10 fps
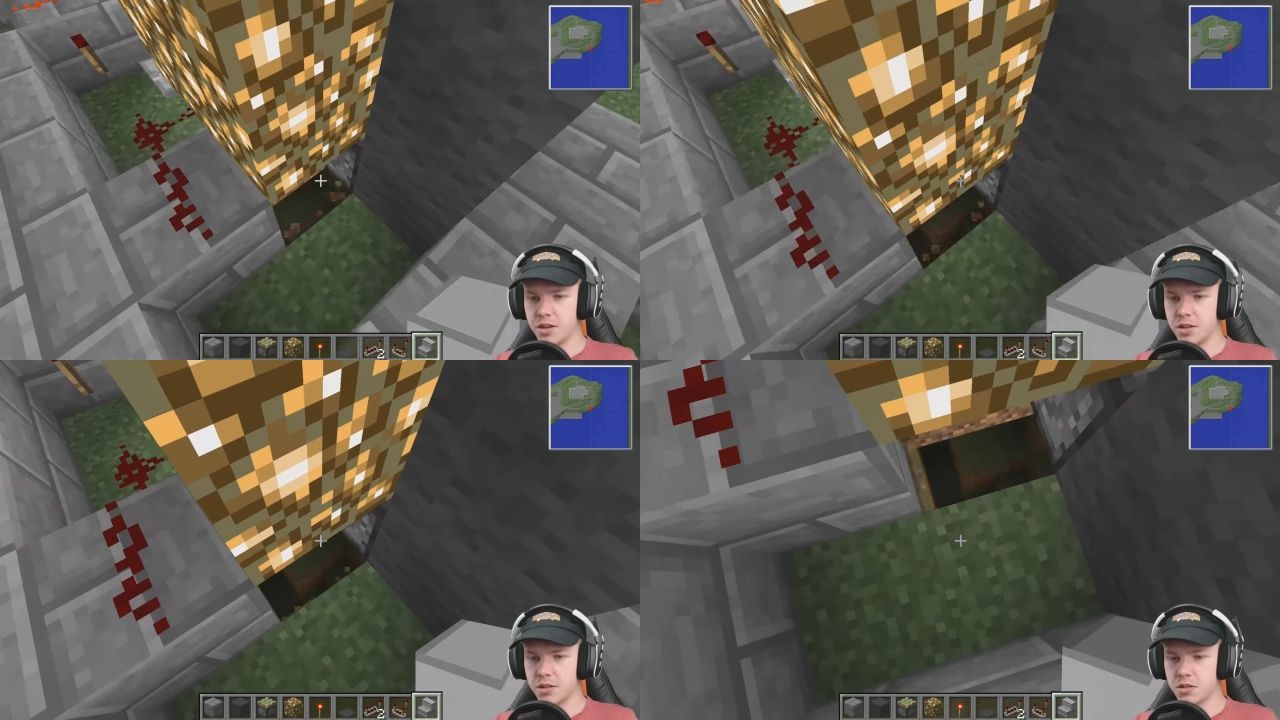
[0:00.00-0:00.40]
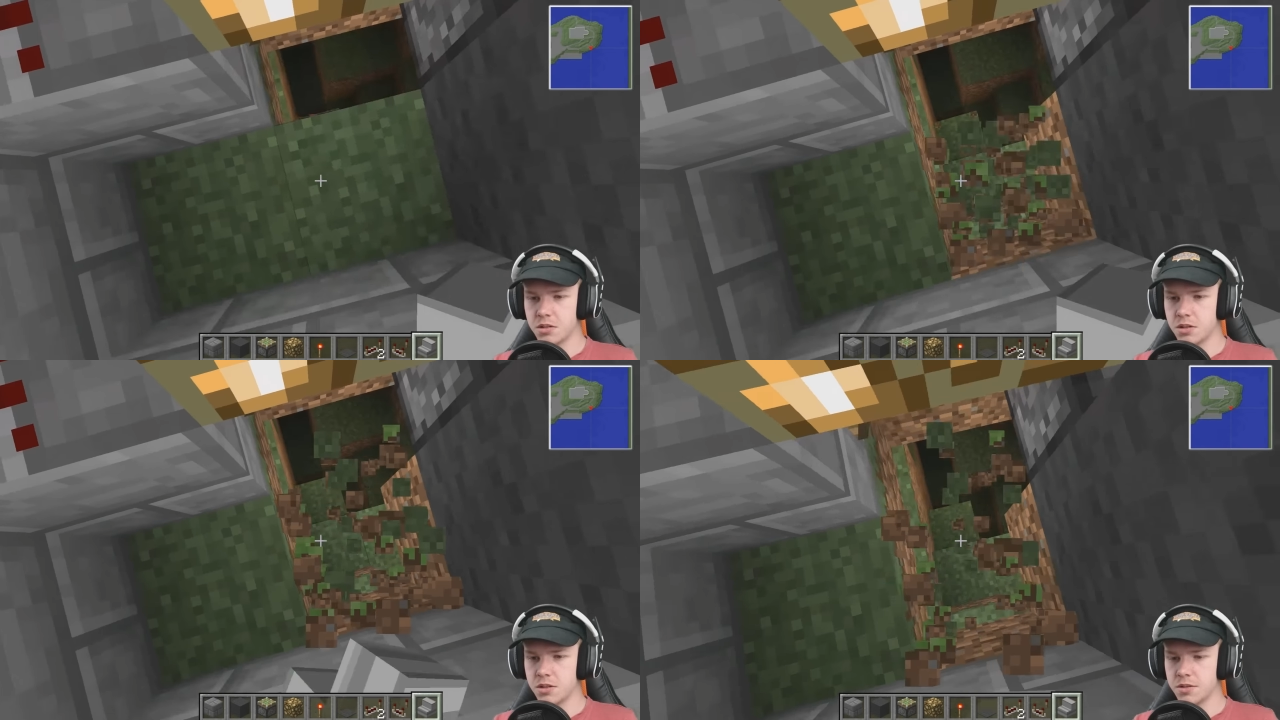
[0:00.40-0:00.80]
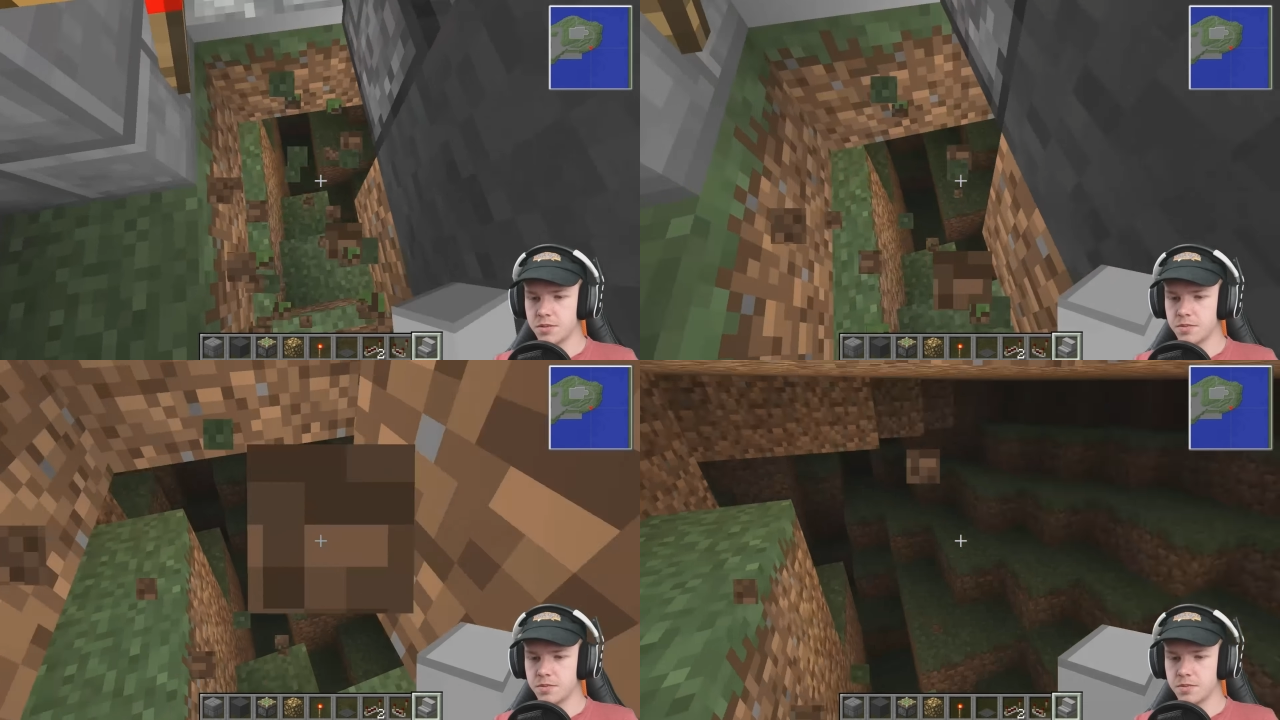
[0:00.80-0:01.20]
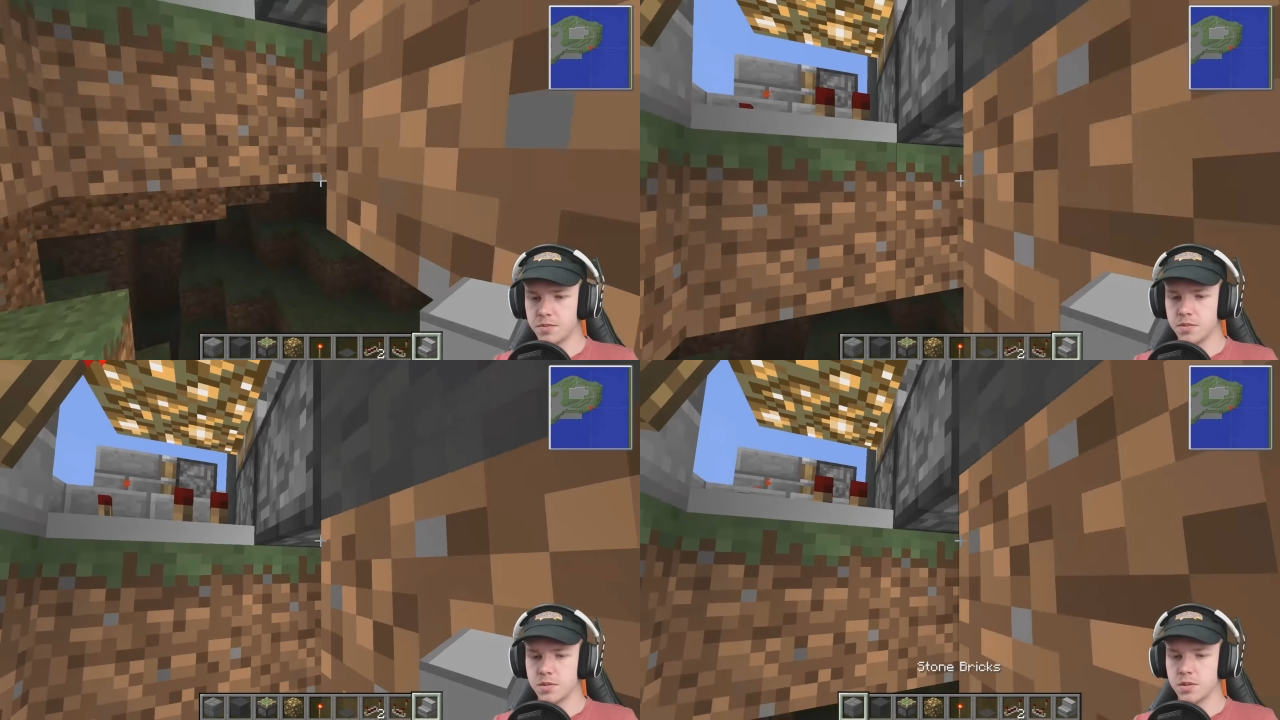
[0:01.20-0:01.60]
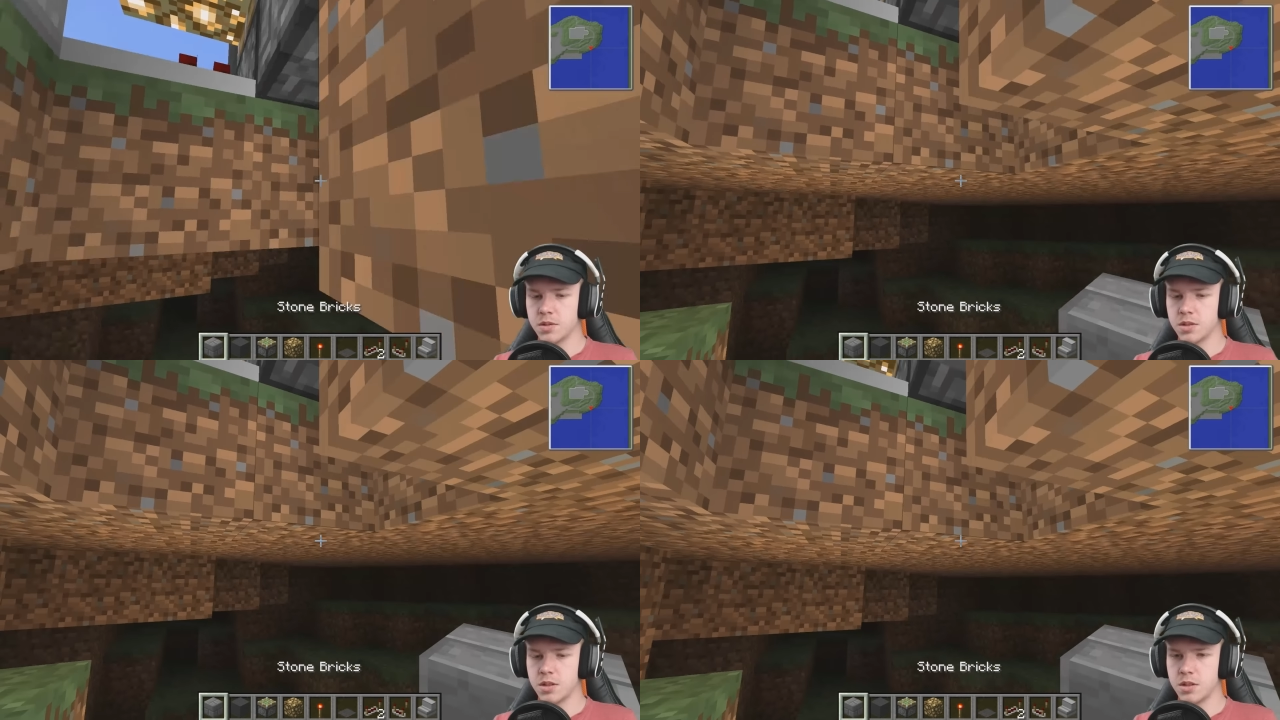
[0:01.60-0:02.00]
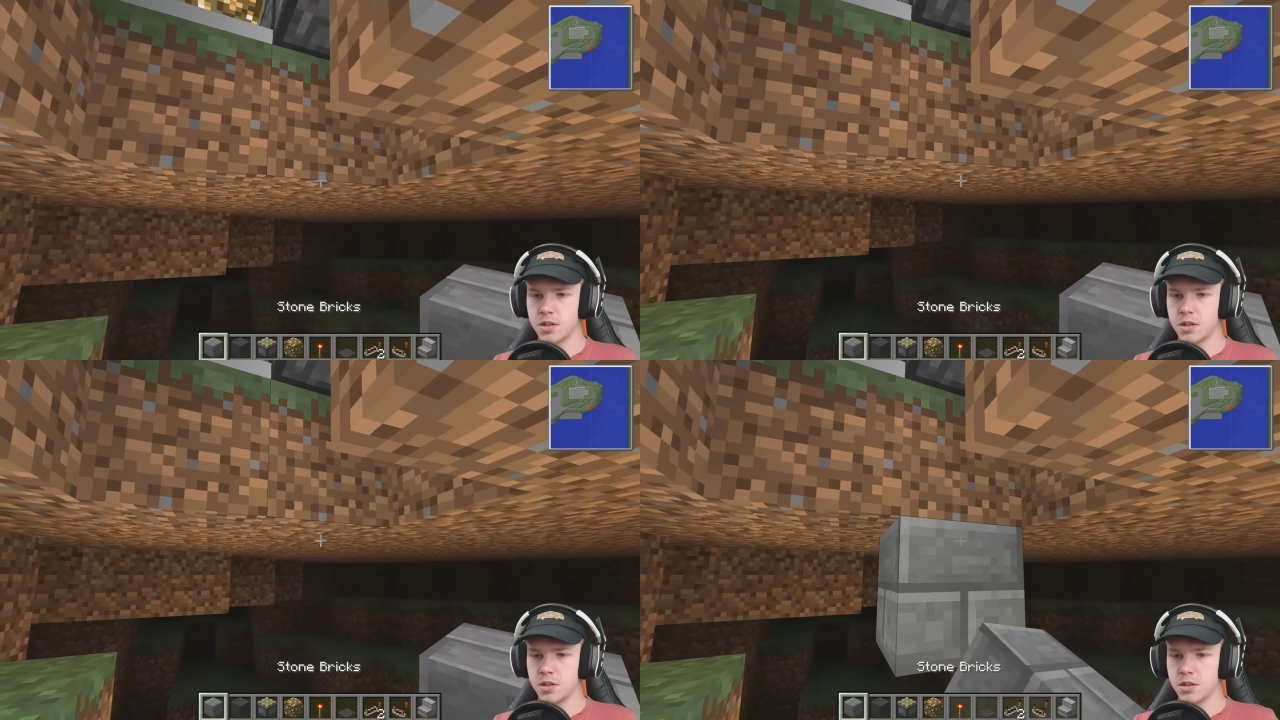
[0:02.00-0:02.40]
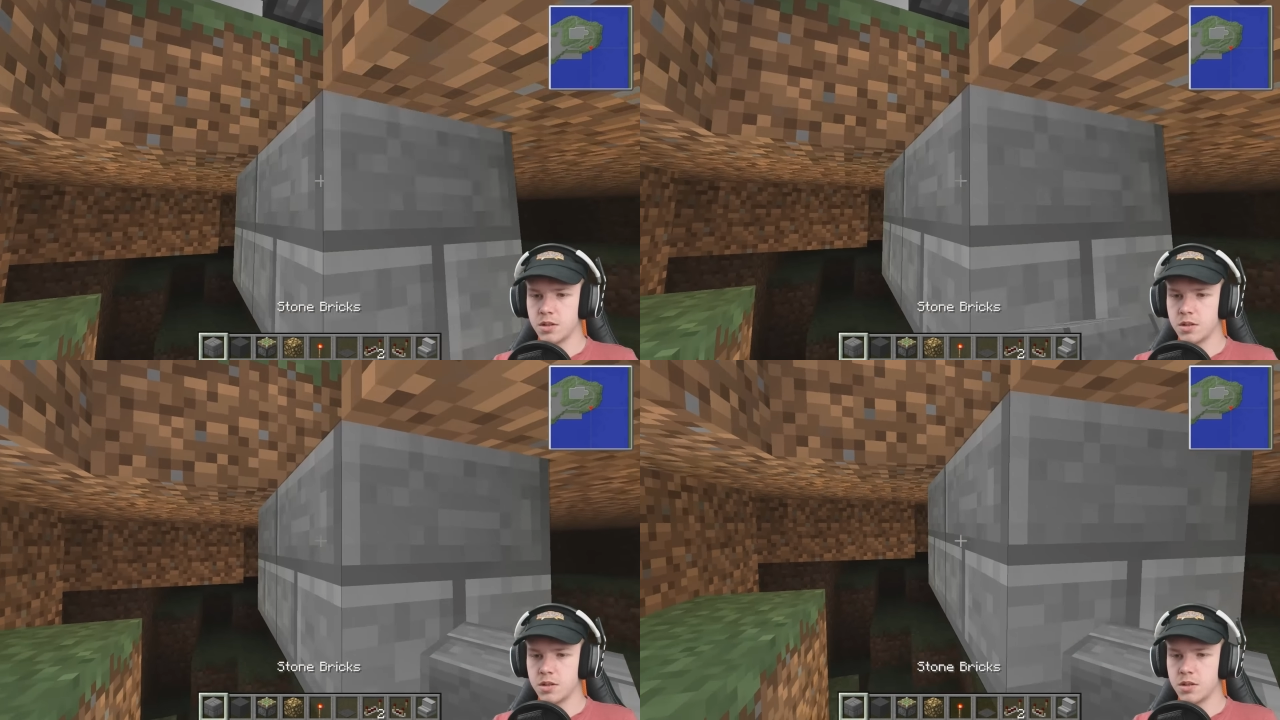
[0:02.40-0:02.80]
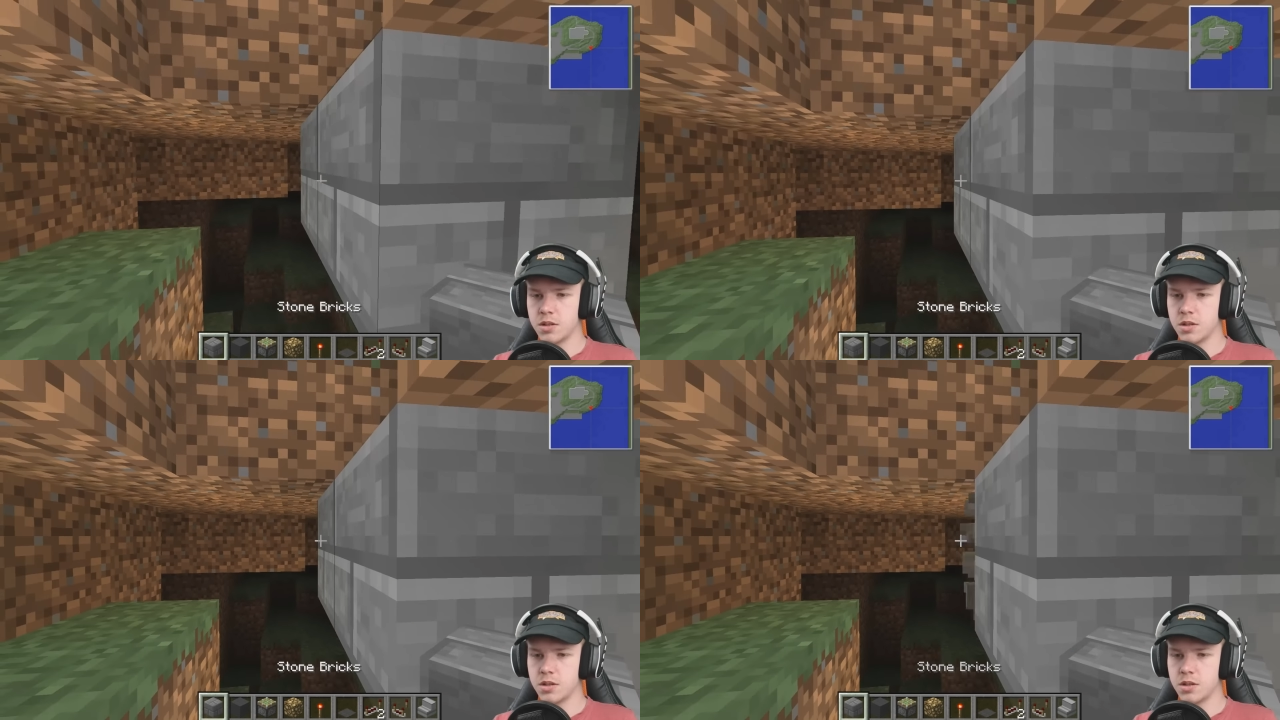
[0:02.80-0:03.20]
Nobody speaks.